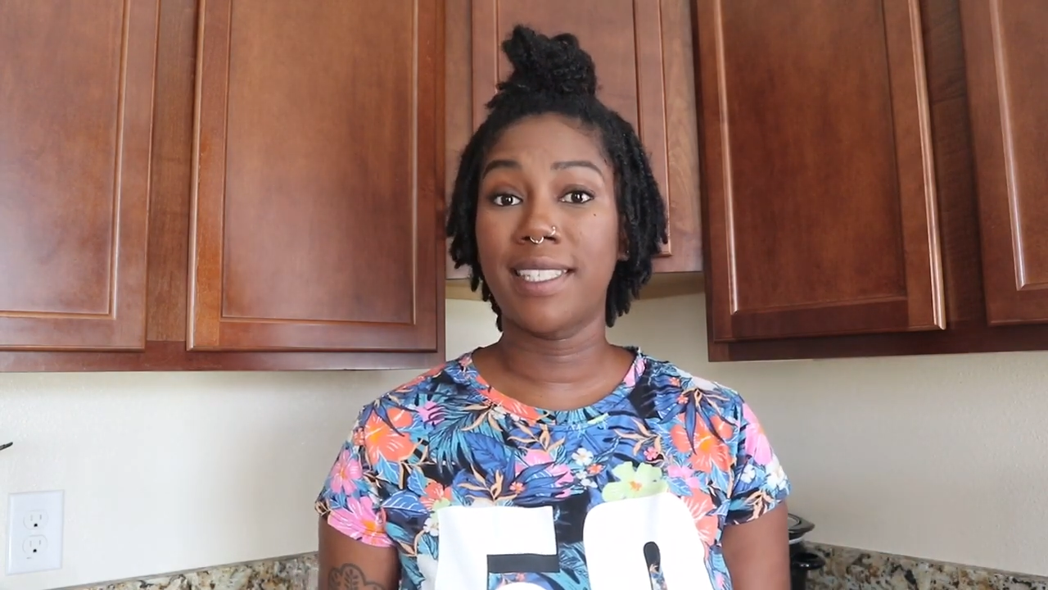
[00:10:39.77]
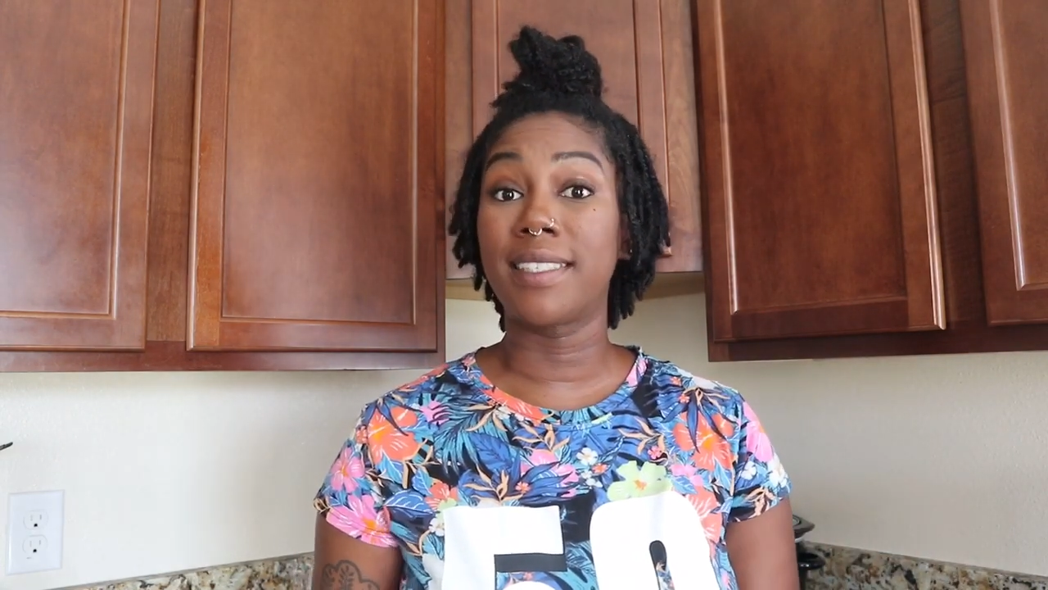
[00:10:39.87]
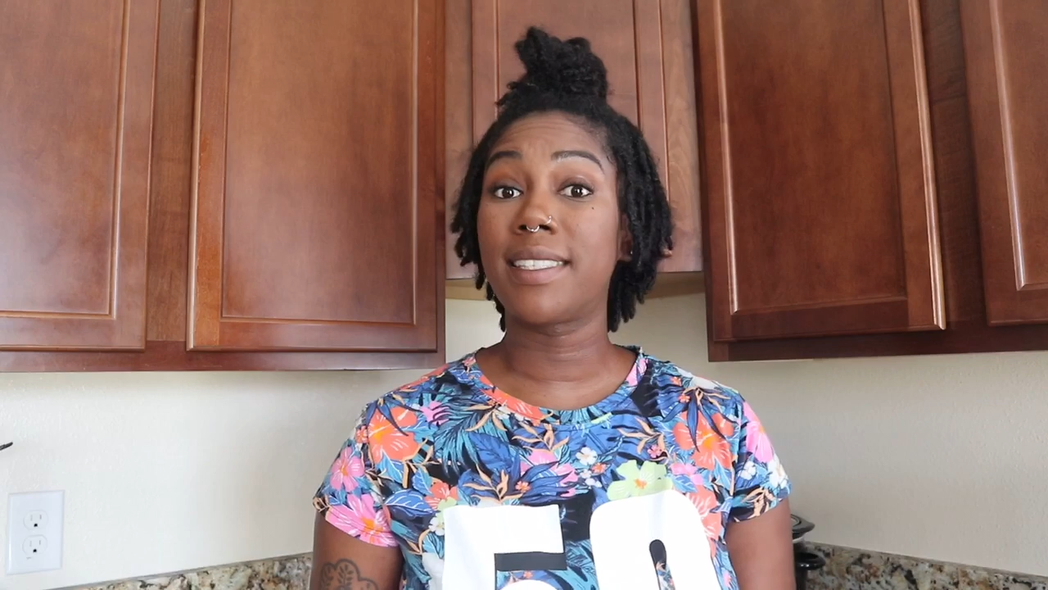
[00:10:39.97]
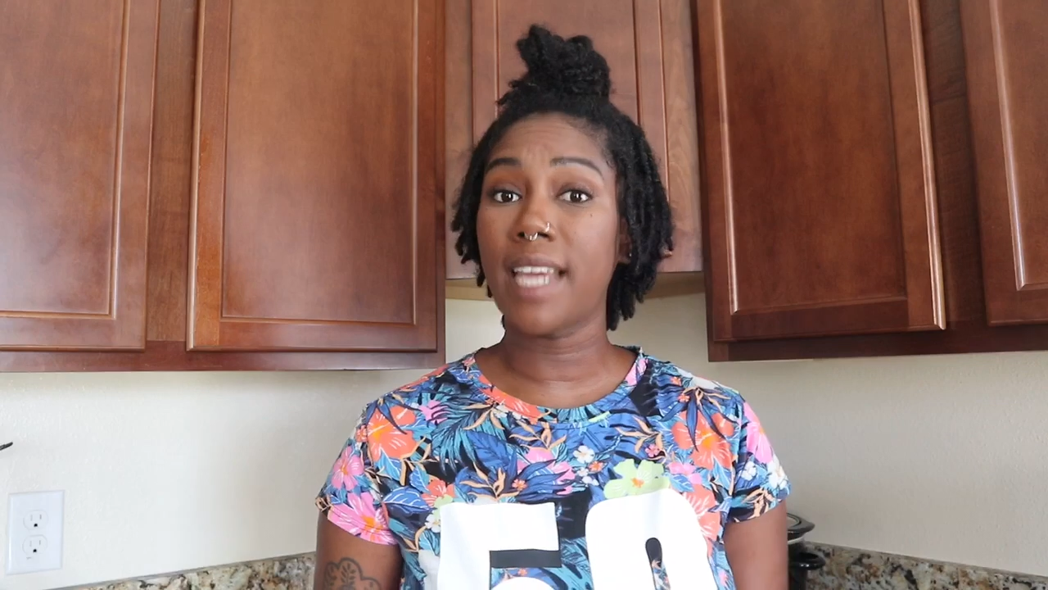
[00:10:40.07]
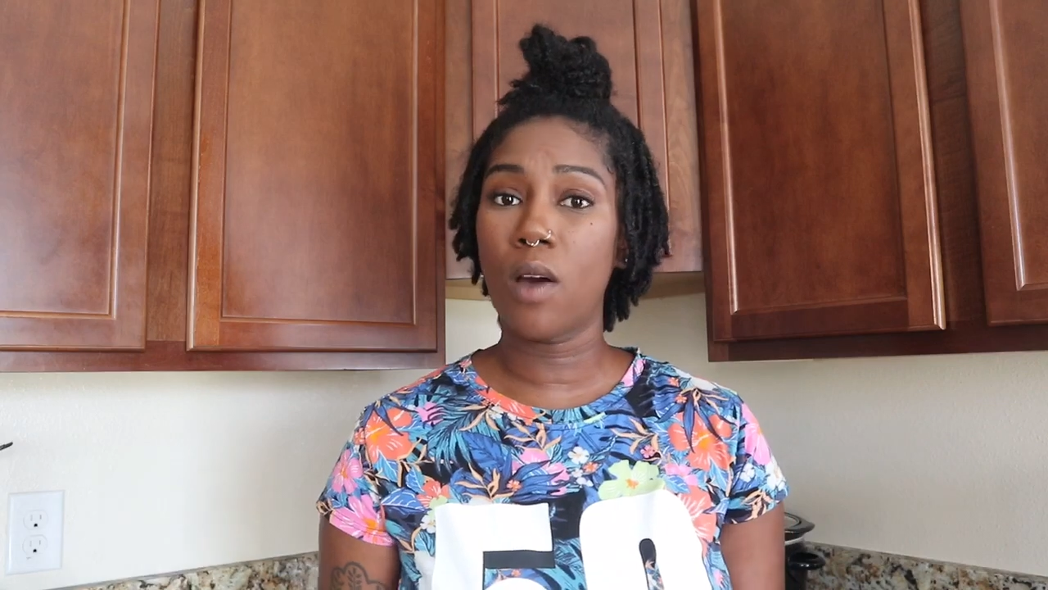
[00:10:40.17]
to
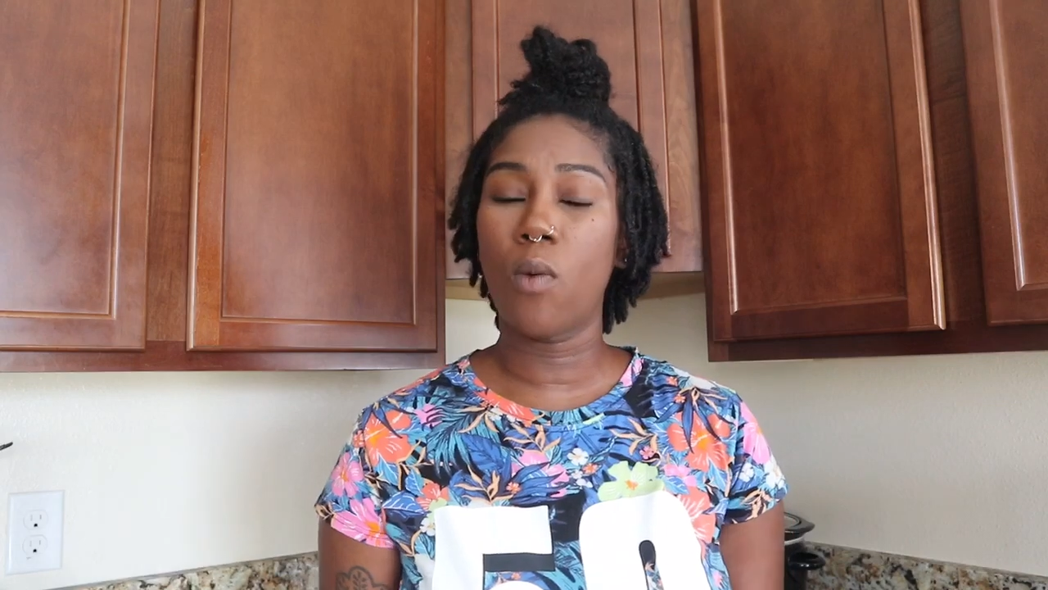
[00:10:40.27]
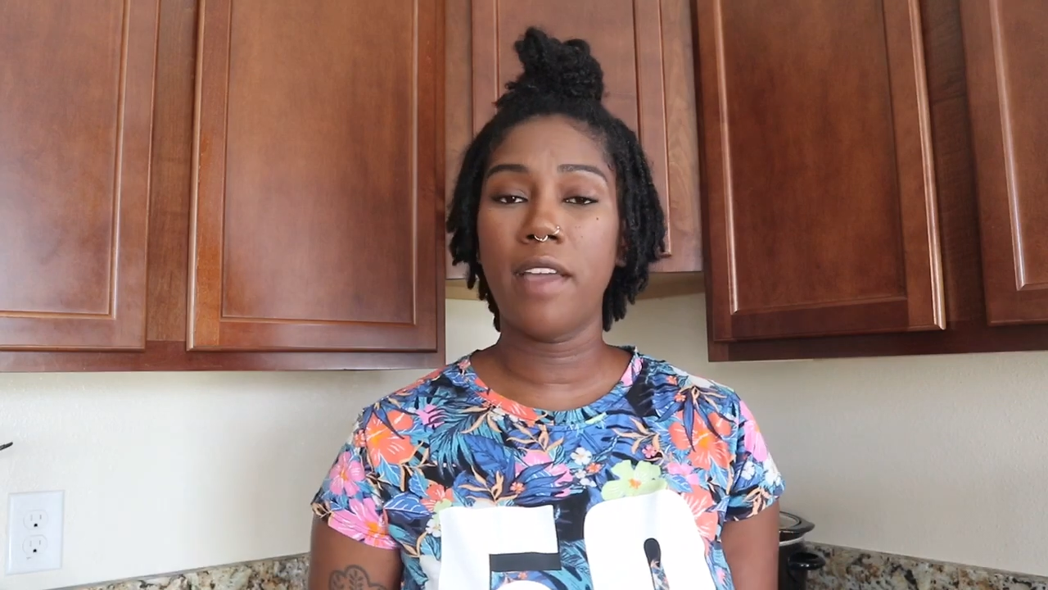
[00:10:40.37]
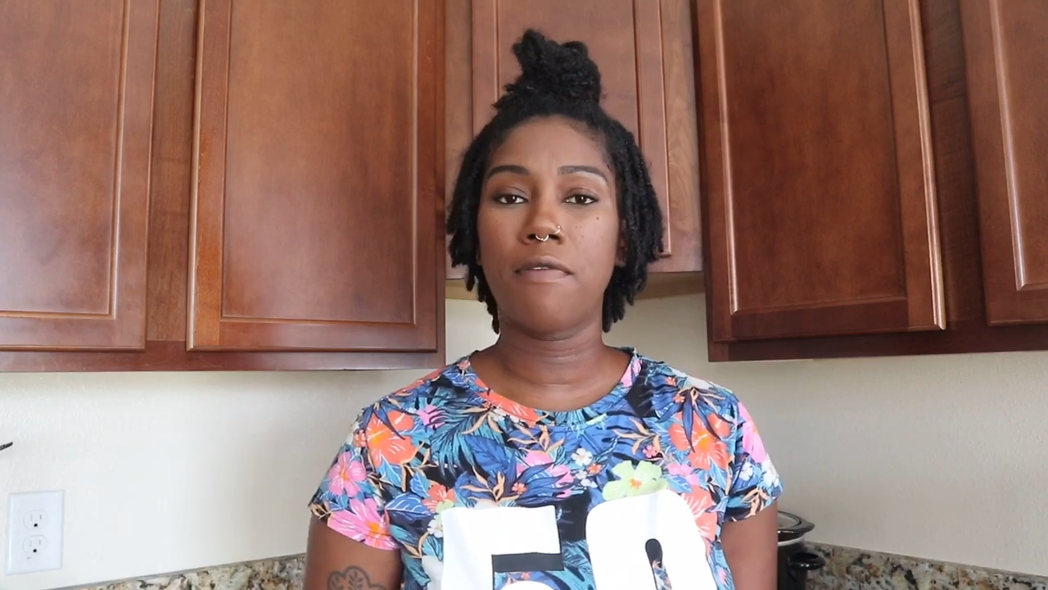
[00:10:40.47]
stay away